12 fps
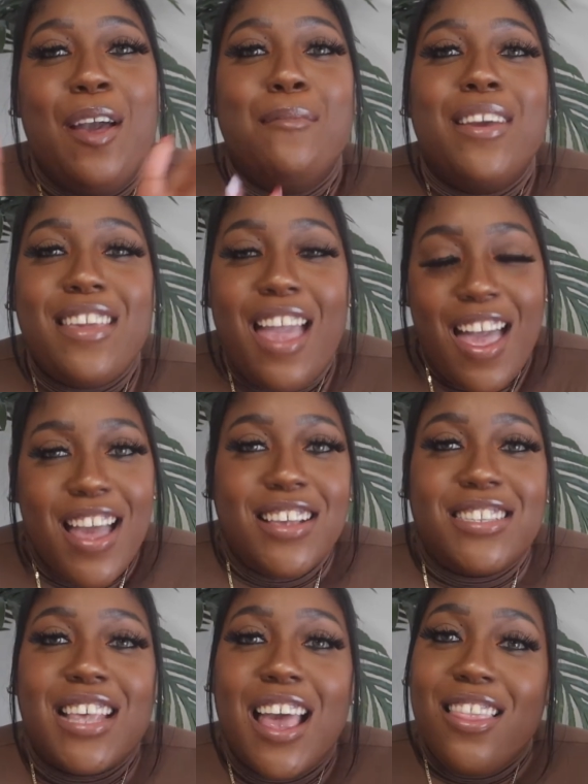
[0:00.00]
But
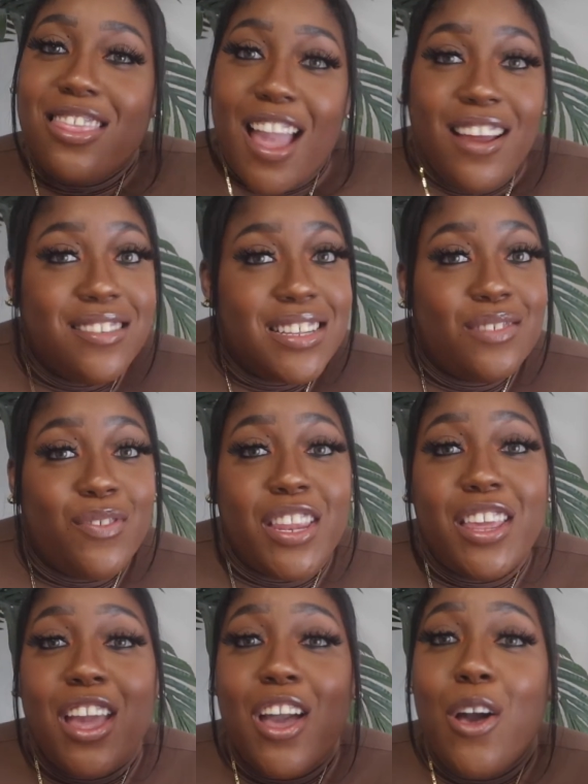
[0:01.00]
yes, like this
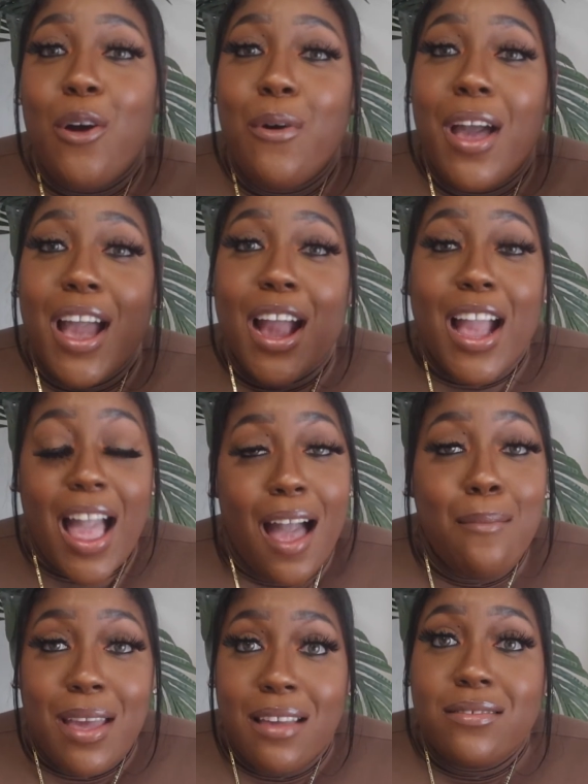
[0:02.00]
video,
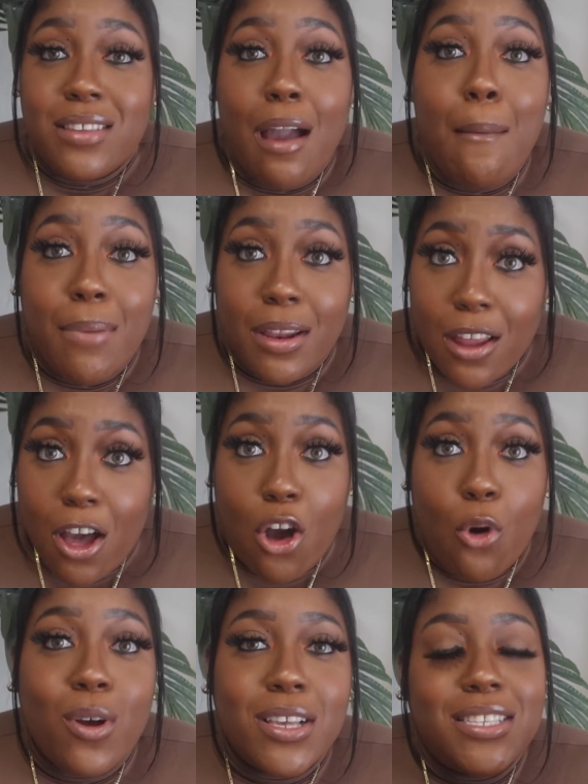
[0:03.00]
comment down
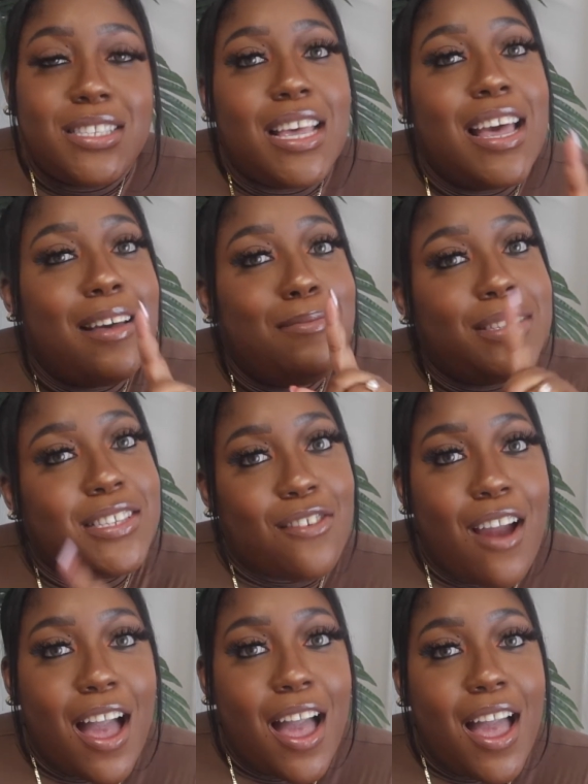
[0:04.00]
below,
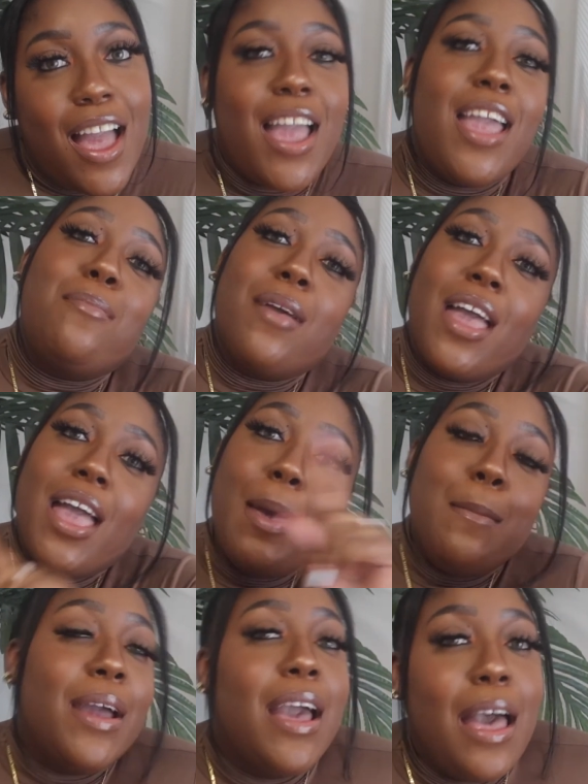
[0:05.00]
subscribe,
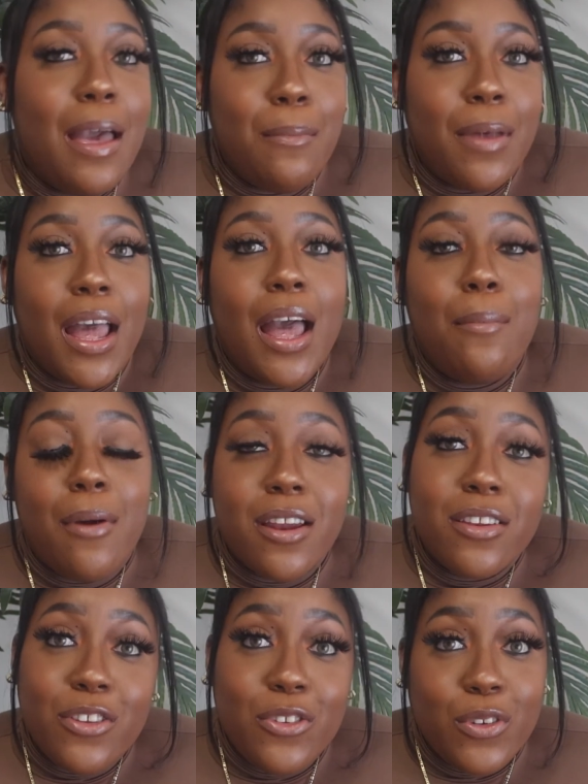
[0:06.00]
become a part
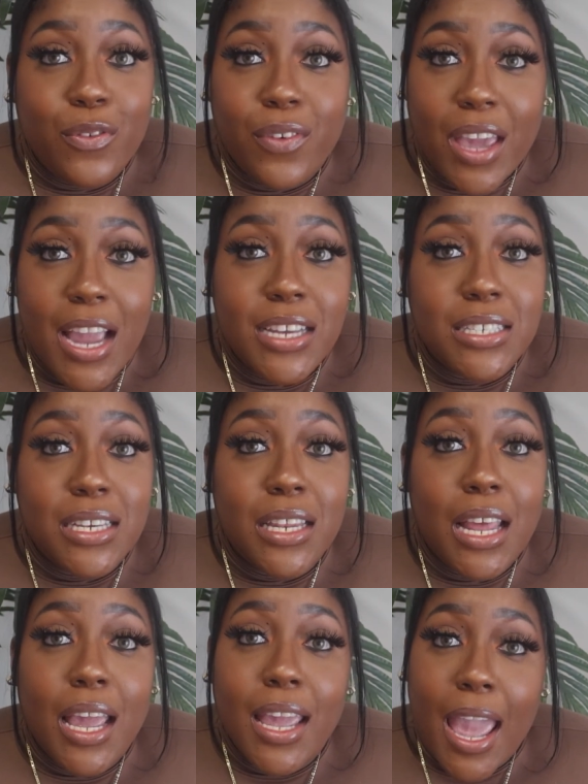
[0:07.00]
of the
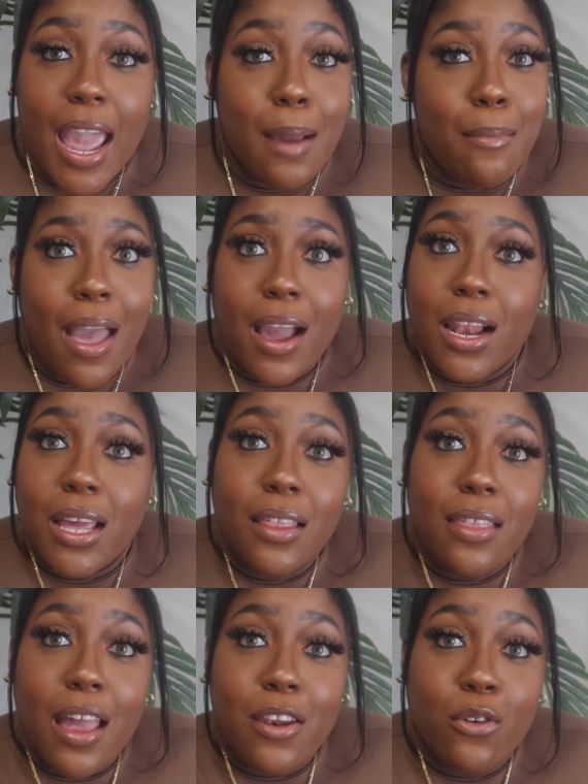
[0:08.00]
notification gang by clicking
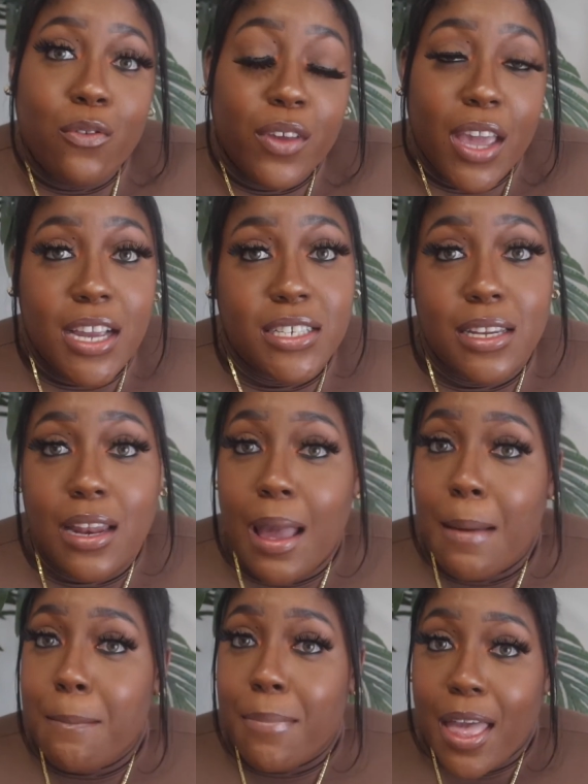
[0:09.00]
that notification
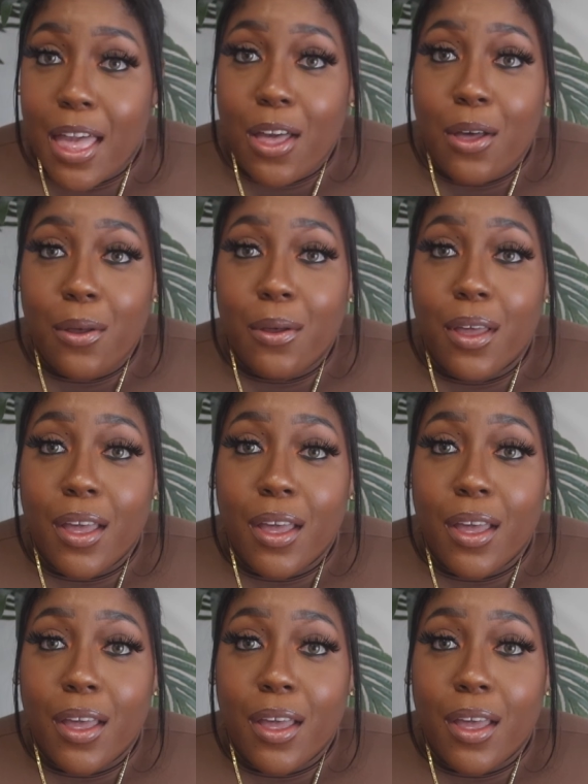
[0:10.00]
bell.